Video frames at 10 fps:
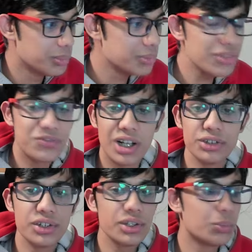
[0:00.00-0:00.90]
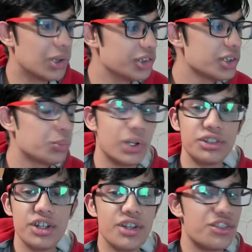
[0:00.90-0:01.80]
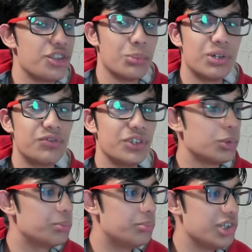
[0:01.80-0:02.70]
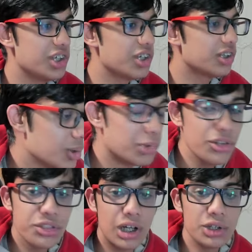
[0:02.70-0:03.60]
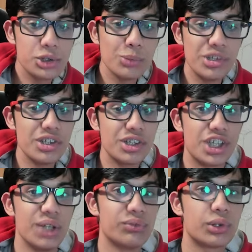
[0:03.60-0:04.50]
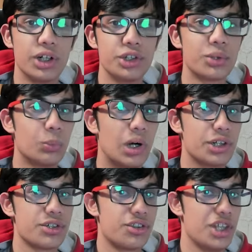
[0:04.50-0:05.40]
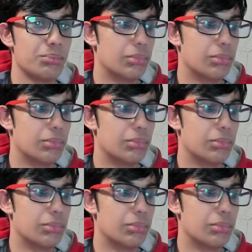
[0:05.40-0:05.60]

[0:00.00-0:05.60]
and my father wondered what the theme of it would be. We both thought it could be a cave or underwater theme